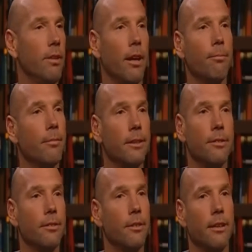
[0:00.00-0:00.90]
you know,
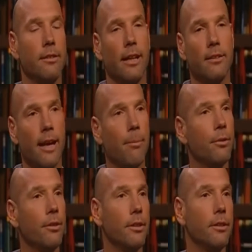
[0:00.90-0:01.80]
that's
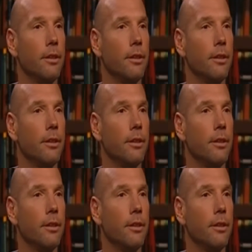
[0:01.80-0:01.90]
happened, and